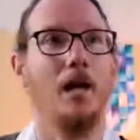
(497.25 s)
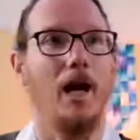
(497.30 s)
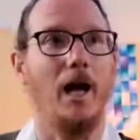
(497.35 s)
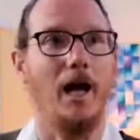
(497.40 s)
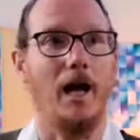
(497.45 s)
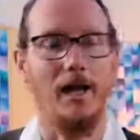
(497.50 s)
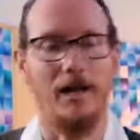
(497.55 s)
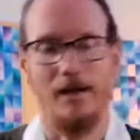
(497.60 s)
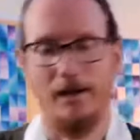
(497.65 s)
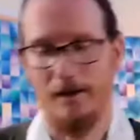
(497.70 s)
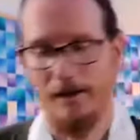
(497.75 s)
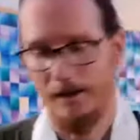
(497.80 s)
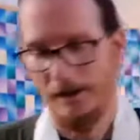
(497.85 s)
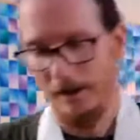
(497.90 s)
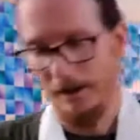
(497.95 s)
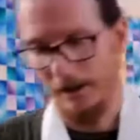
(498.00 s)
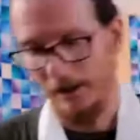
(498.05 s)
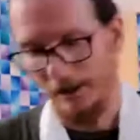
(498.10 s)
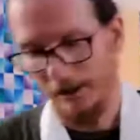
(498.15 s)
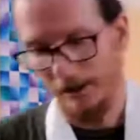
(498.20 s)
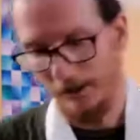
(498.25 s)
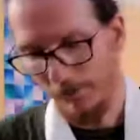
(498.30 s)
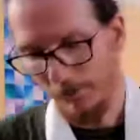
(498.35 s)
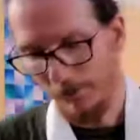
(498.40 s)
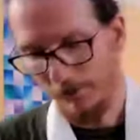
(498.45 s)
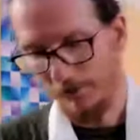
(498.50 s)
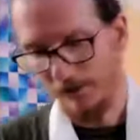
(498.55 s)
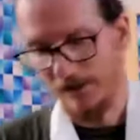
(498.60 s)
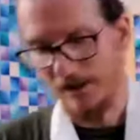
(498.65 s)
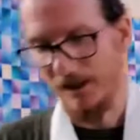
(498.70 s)
And
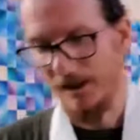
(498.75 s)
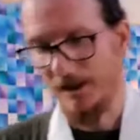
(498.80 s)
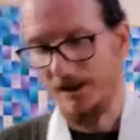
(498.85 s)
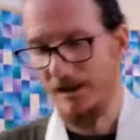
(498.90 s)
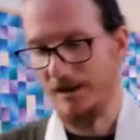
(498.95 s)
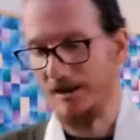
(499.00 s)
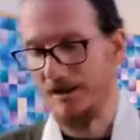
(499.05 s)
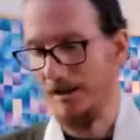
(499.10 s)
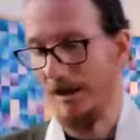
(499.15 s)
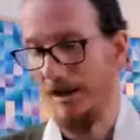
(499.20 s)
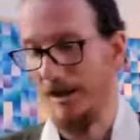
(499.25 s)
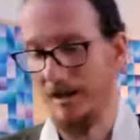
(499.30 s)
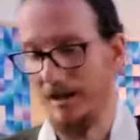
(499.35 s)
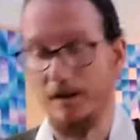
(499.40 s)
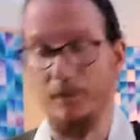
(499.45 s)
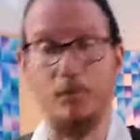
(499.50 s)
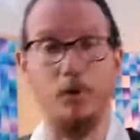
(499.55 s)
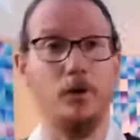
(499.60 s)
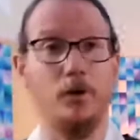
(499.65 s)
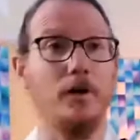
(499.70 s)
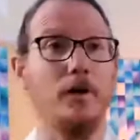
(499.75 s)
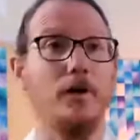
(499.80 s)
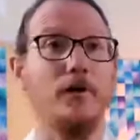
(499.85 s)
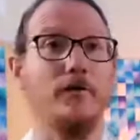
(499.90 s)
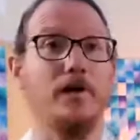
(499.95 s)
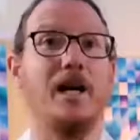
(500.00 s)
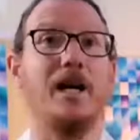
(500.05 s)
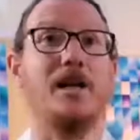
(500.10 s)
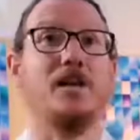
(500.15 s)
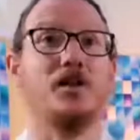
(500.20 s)
Amoghasiddhi is like the Buddha
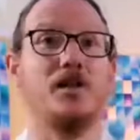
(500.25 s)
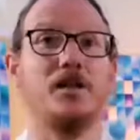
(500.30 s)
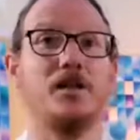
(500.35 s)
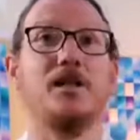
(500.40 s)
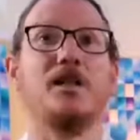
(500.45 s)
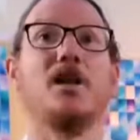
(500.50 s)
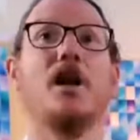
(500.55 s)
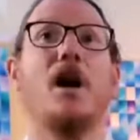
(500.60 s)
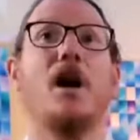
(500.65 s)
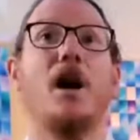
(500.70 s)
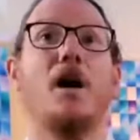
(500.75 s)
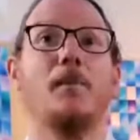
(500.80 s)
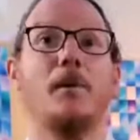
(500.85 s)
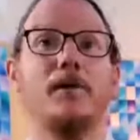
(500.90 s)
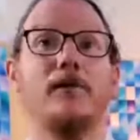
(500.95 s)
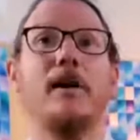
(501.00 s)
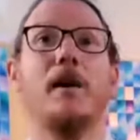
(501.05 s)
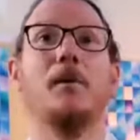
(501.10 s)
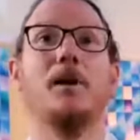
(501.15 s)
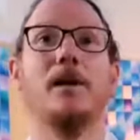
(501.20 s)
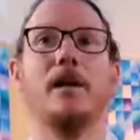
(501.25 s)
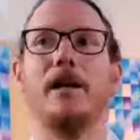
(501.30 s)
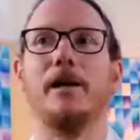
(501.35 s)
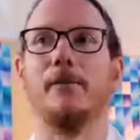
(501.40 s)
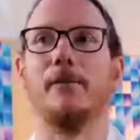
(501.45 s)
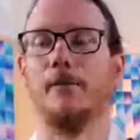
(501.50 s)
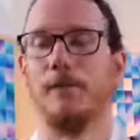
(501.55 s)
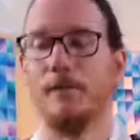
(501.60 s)
of the action, the karma family.